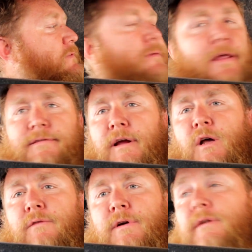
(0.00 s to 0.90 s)
so that slide
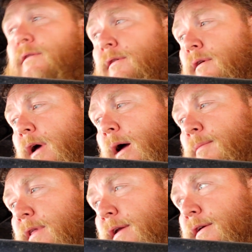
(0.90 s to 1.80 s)
over,
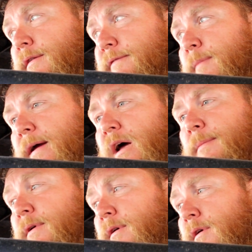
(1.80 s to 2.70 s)
put it under, lift it back up,